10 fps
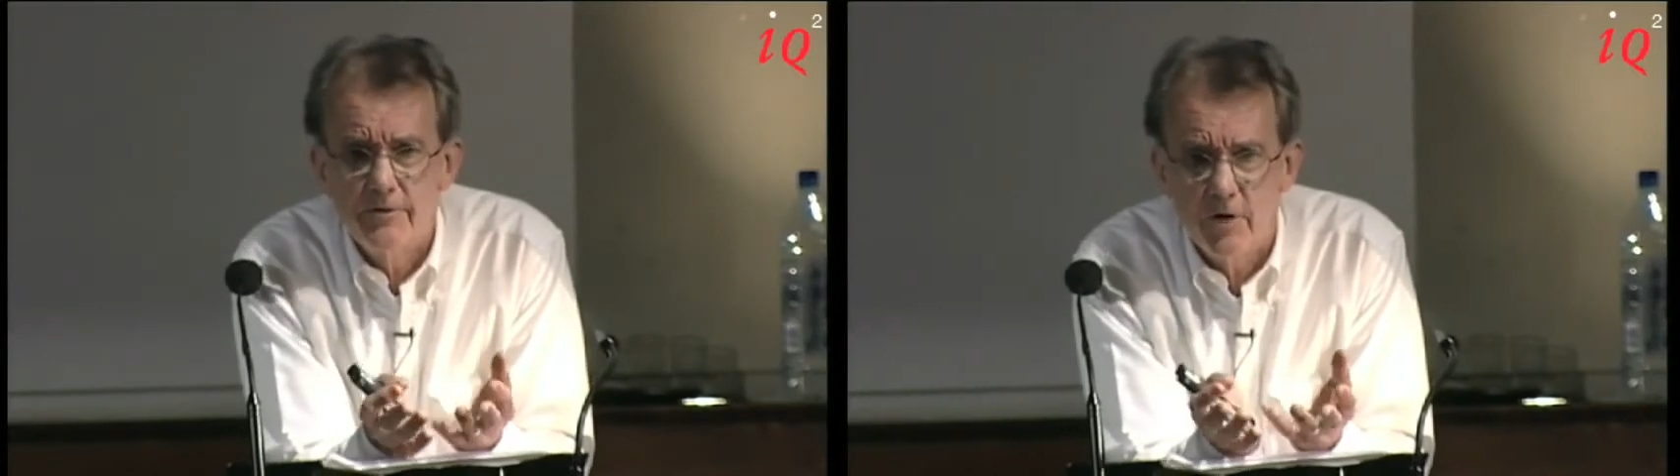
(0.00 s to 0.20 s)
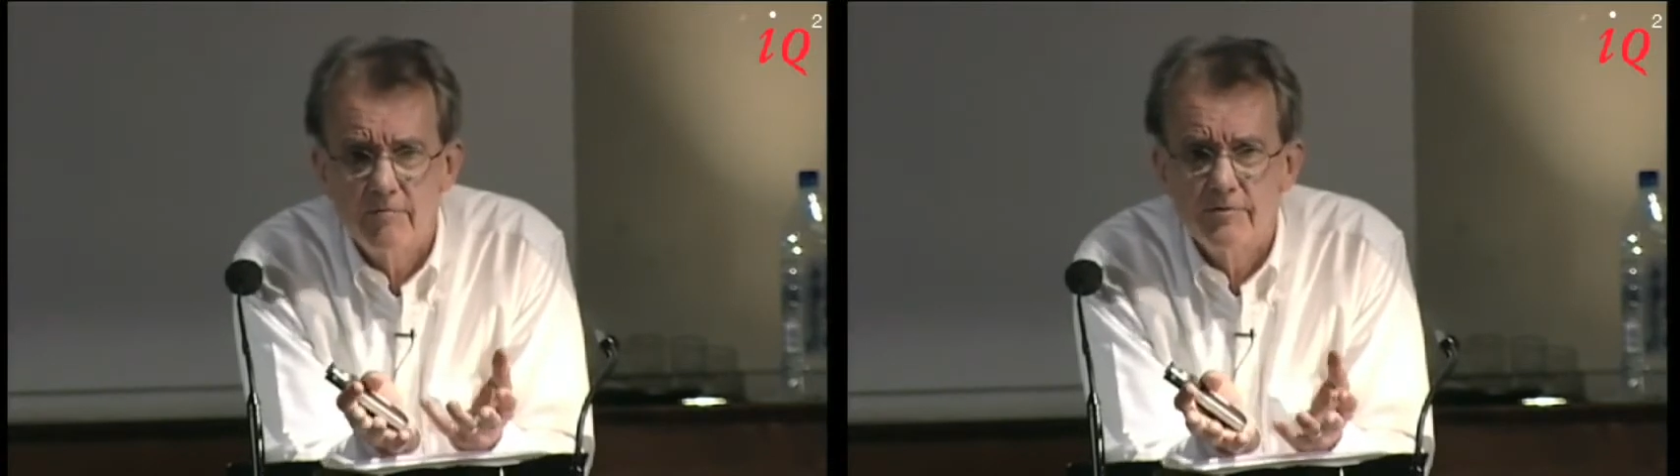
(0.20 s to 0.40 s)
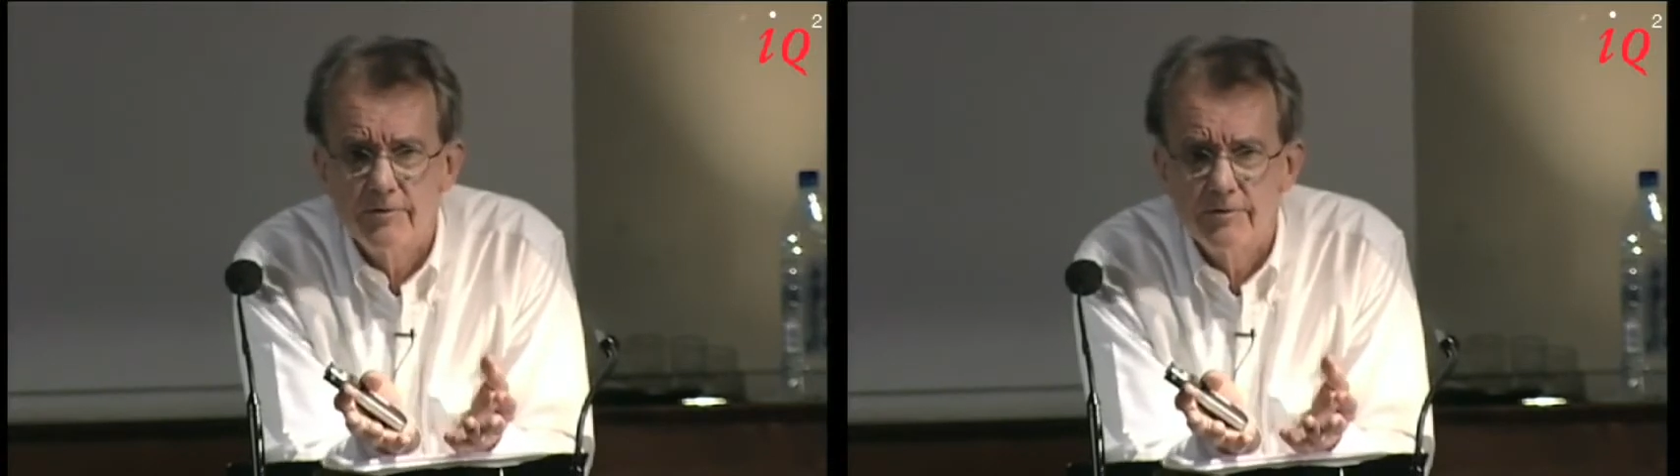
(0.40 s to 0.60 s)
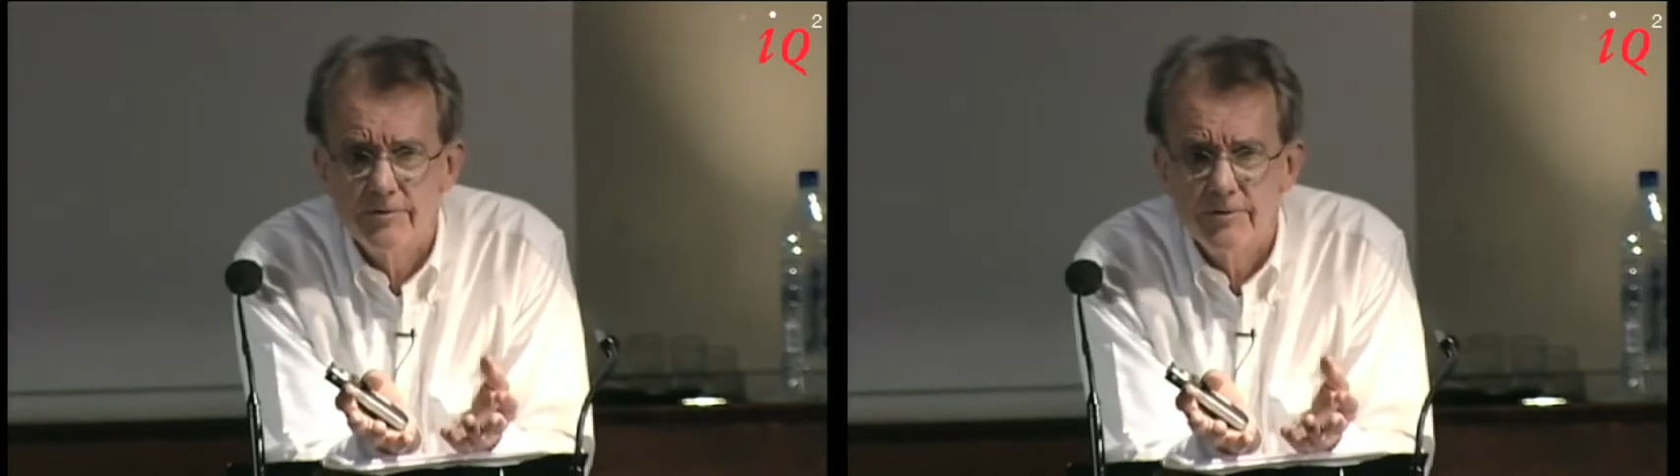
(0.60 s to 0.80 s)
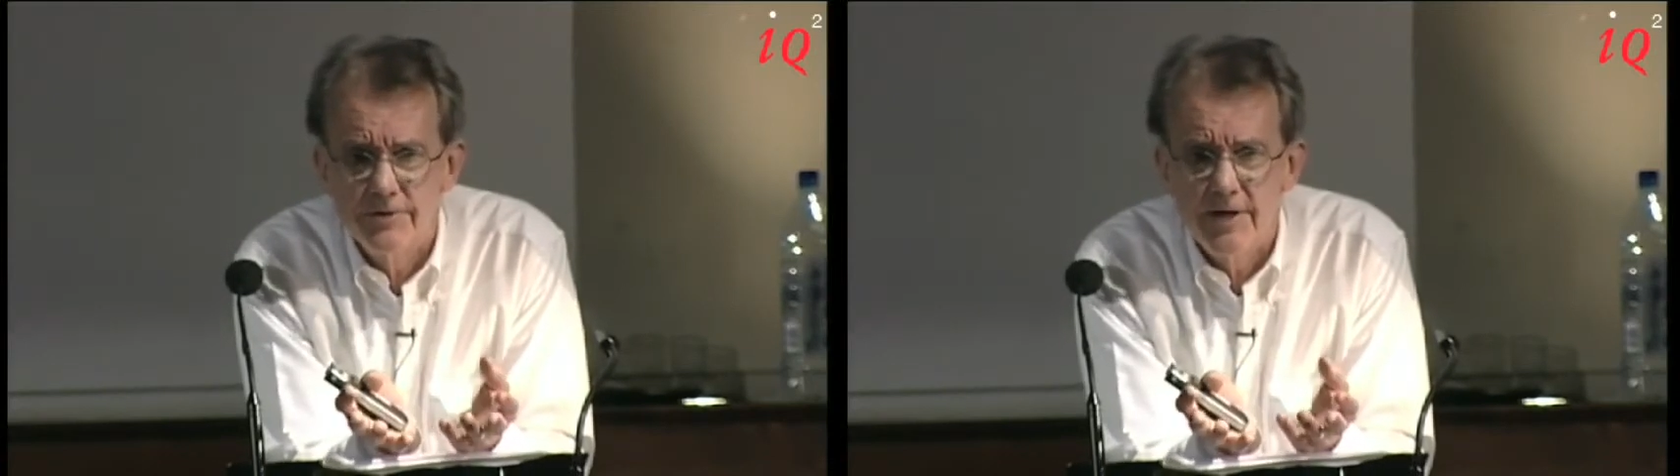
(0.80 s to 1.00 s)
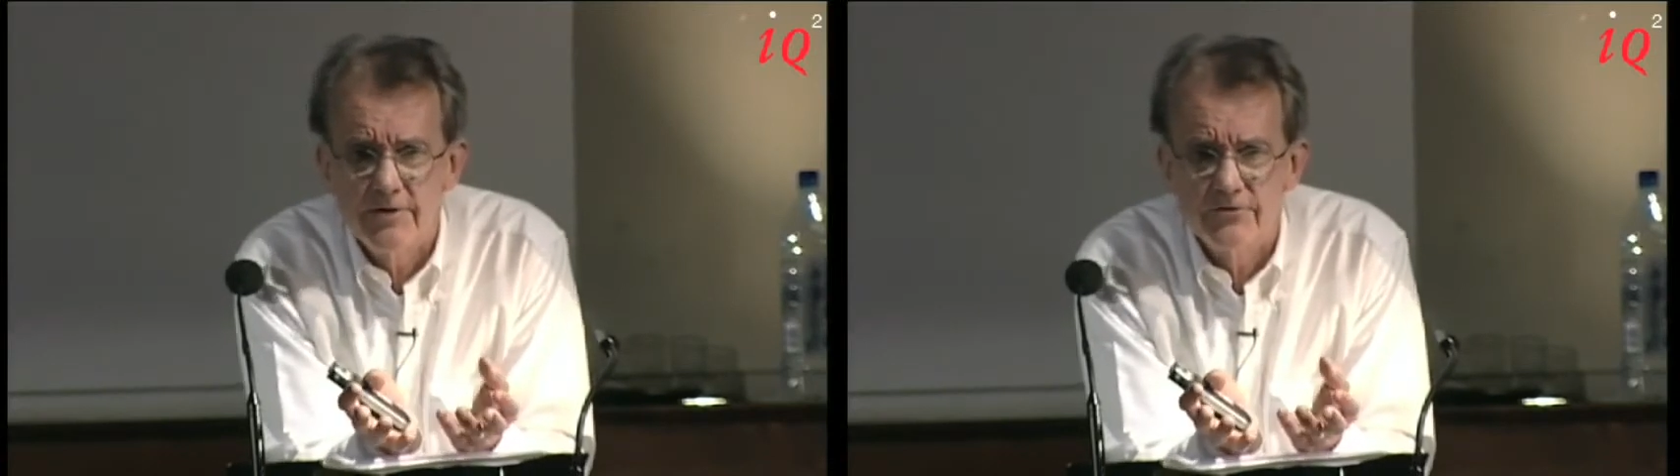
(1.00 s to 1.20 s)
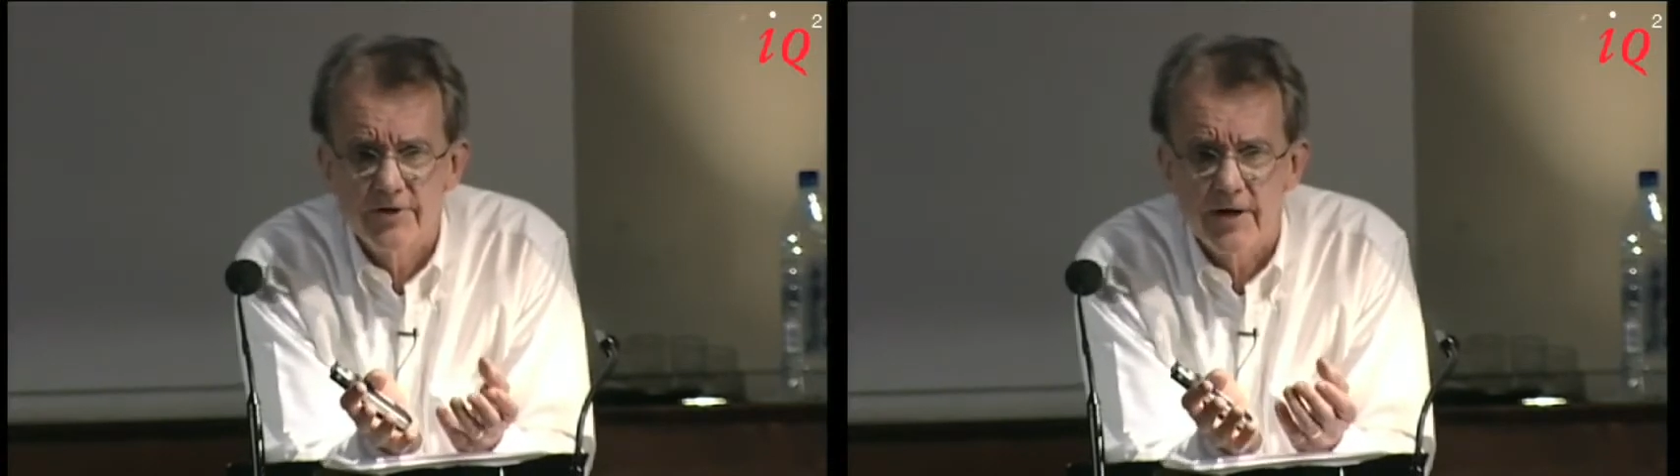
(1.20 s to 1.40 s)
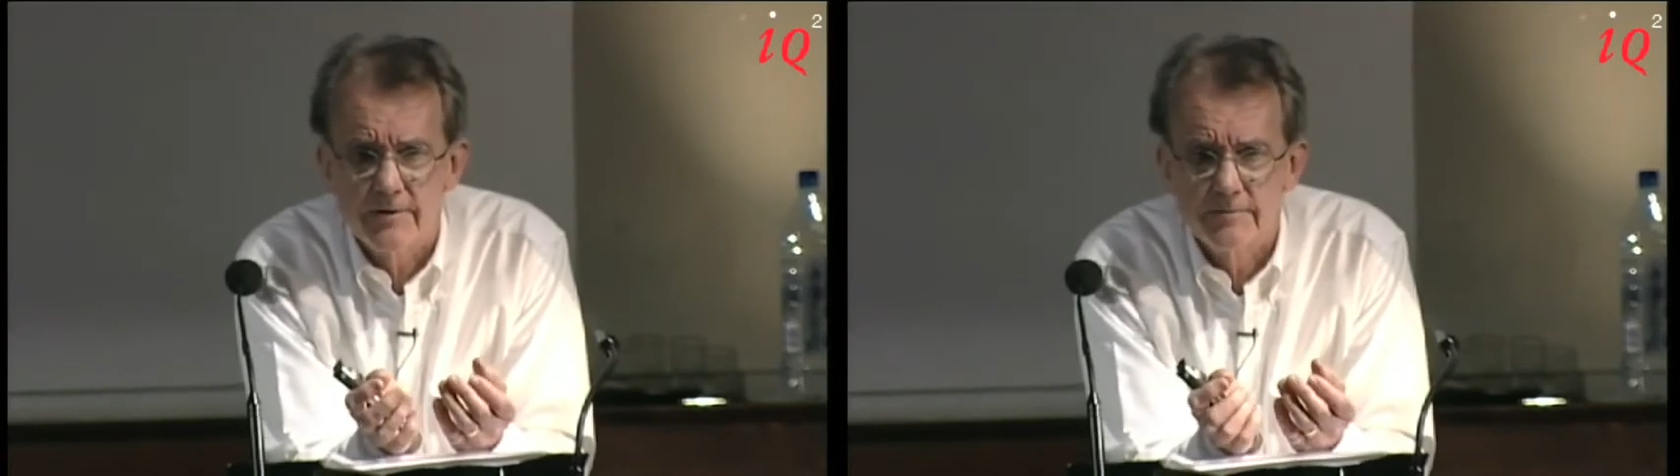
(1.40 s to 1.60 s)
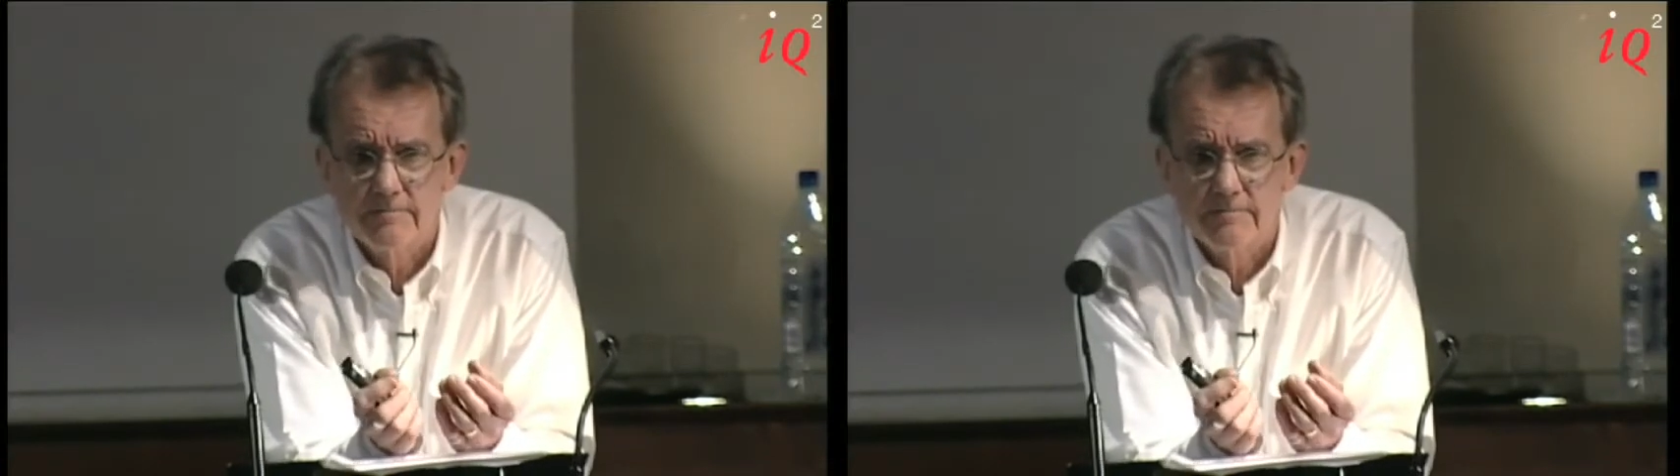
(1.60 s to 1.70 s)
often the data set.